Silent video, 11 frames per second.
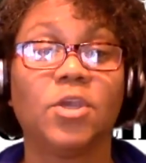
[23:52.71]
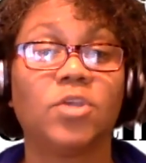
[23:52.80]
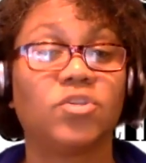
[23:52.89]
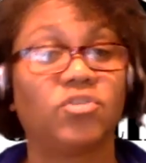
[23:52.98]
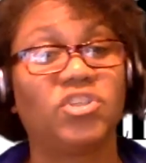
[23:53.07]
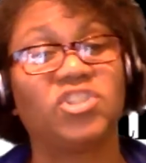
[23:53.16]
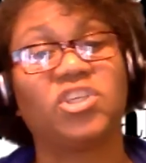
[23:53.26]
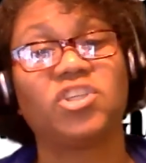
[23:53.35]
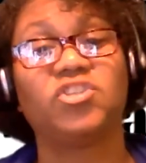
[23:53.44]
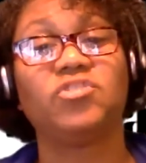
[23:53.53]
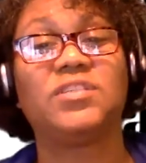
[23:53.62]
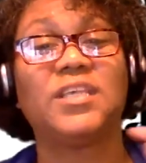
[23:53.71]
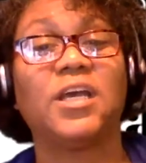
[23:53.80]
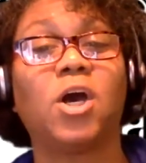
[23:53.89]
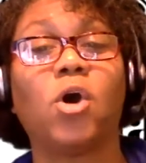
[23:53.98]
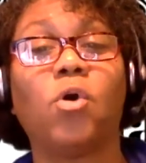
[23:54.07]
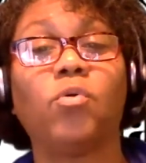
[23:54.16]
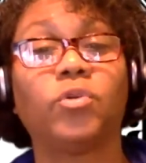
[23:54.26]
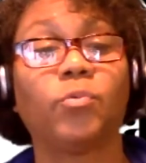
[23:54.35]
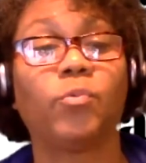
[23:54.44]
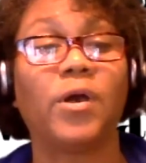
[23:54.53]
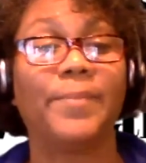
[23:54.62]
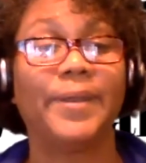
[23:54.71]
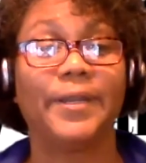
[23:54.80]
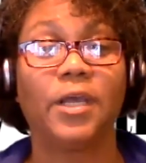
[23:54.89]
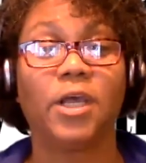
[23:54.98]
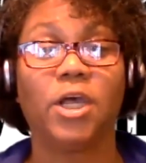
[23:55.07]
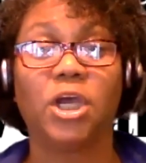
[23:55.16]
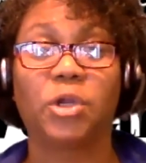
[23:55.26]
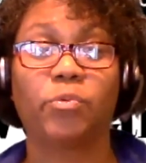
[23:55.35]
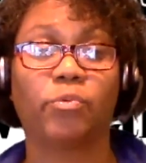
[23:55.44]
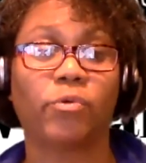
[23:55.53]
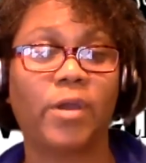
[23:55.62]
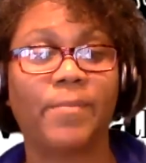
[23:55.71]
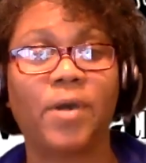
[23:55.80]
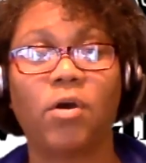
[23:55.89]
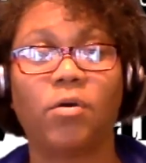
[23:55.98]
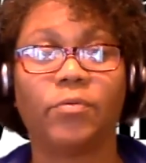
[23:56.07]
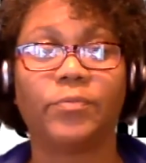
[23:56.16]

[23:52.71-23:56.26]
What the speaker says: So just because you see an older woman, a grandma,